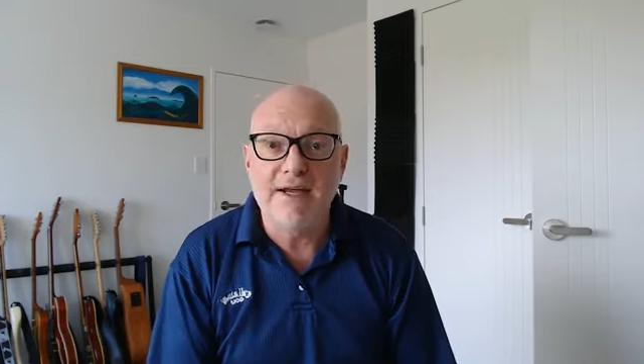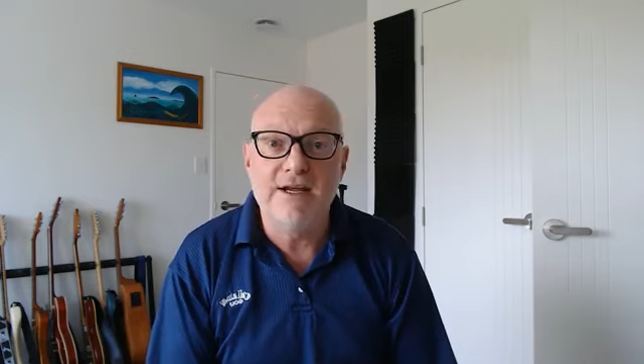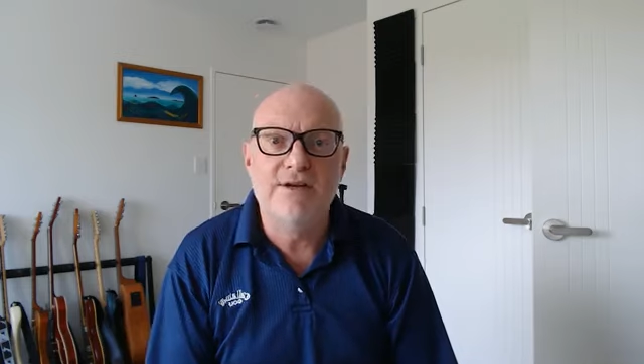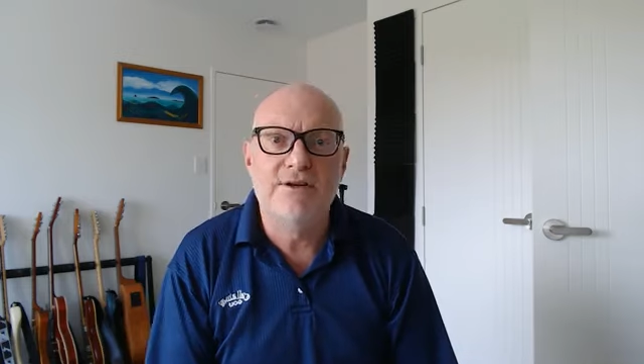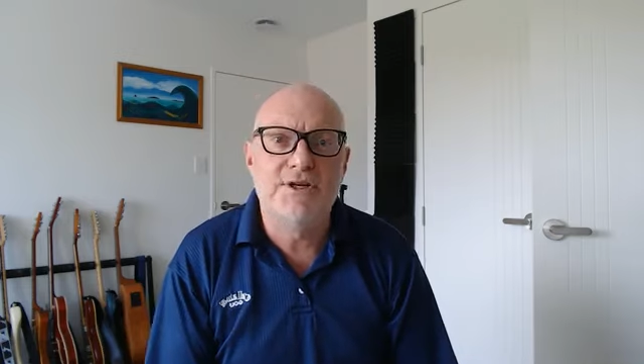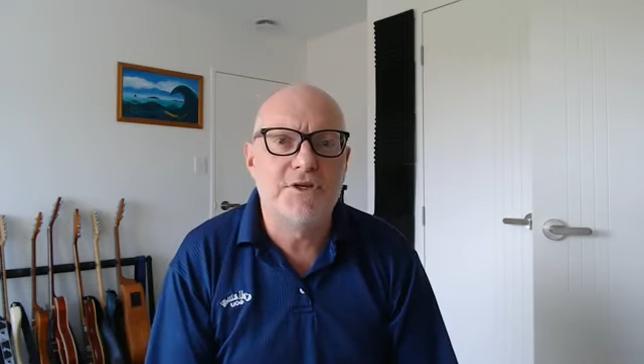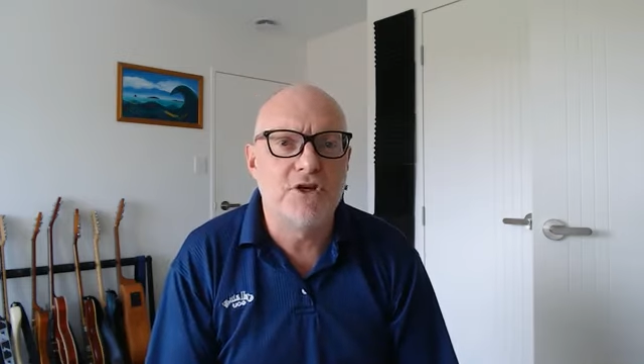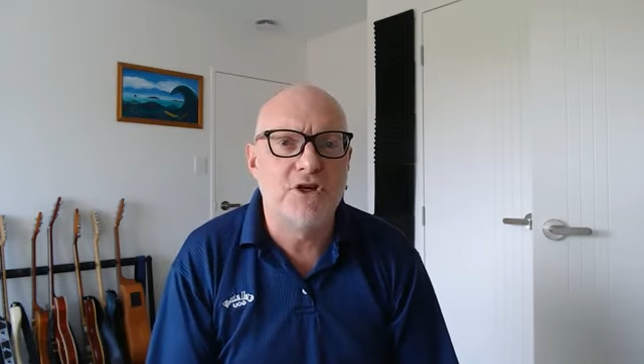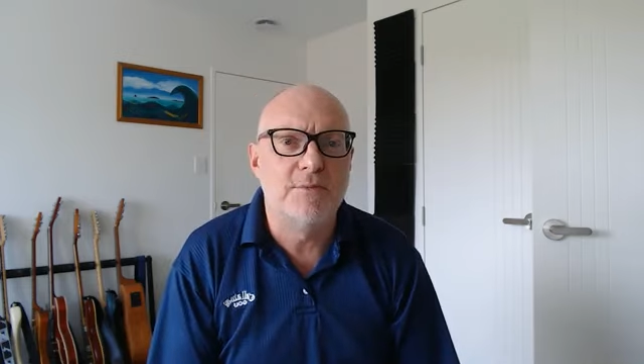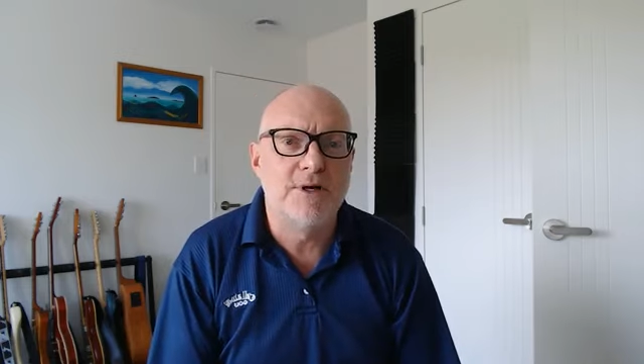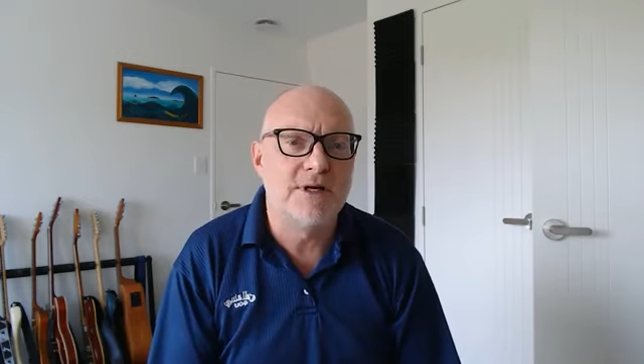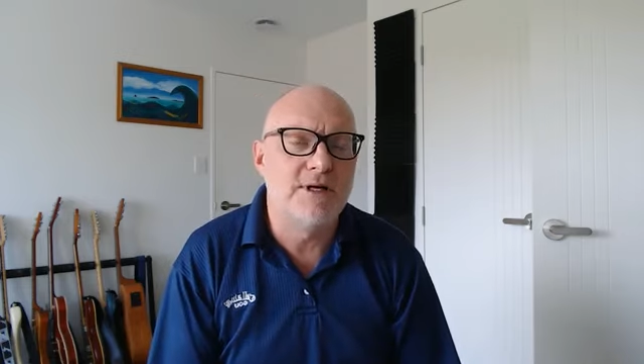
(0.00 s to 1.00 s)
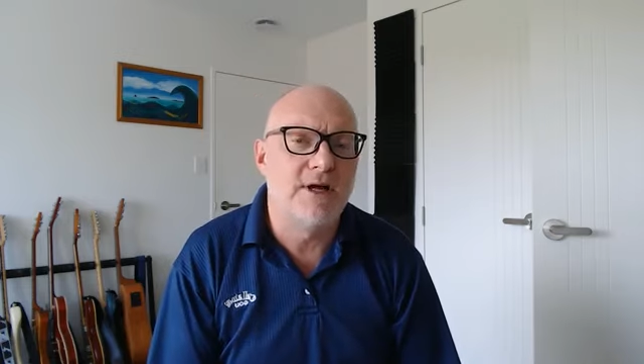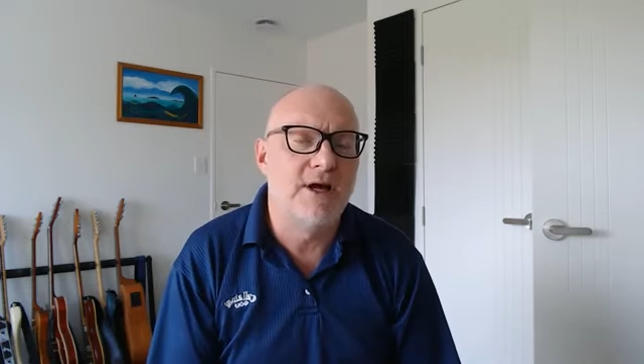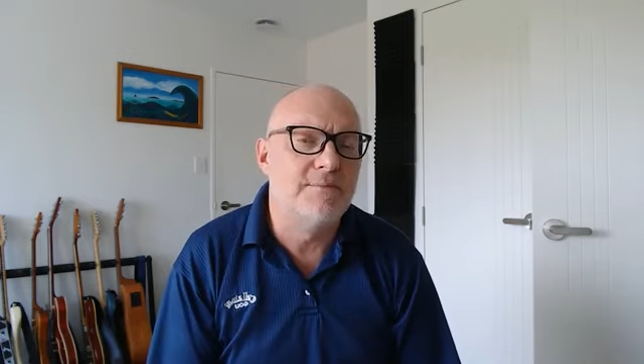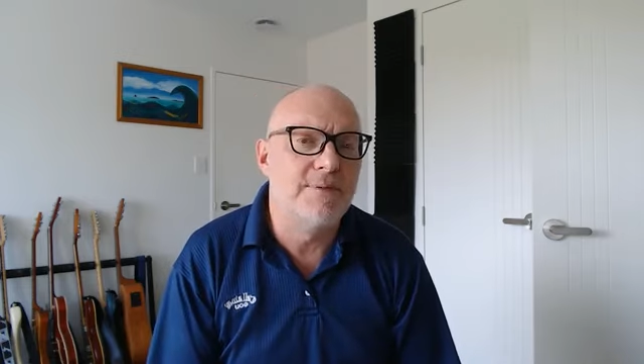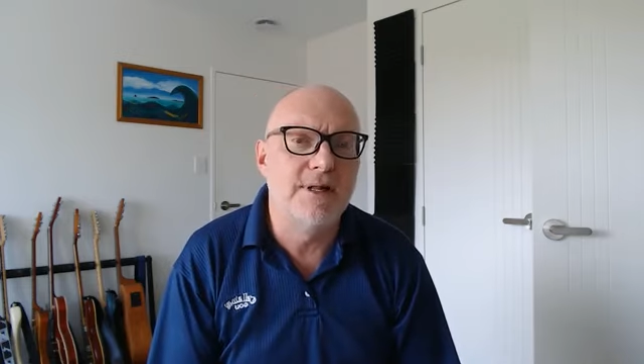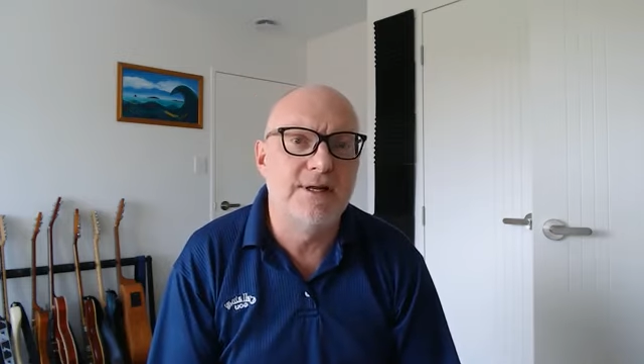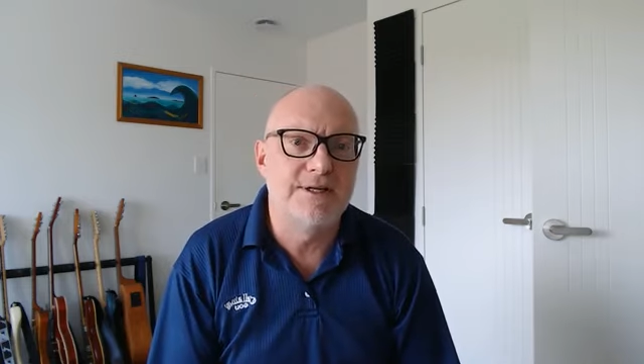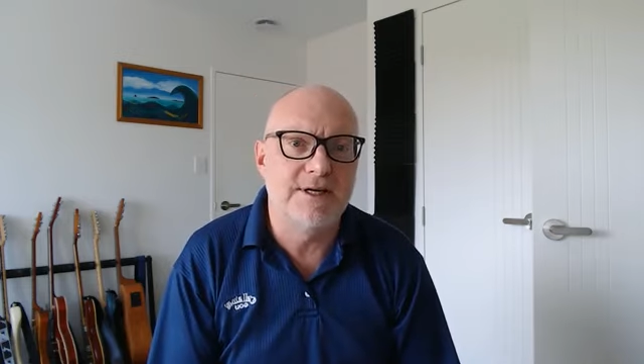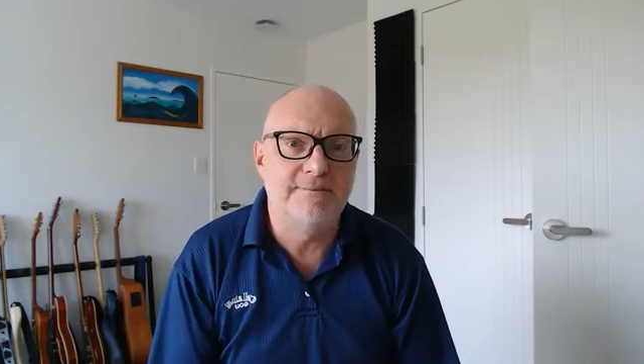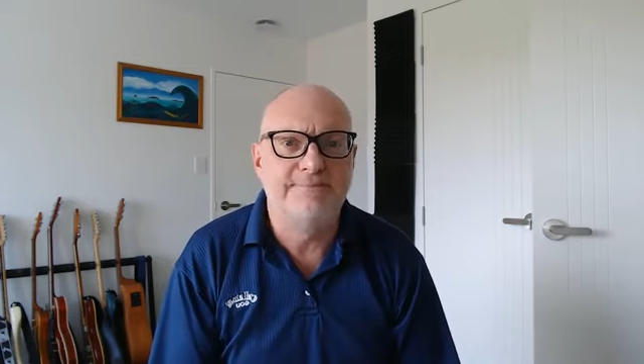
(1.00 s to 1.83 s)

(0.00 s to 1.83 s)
indeterminate liability.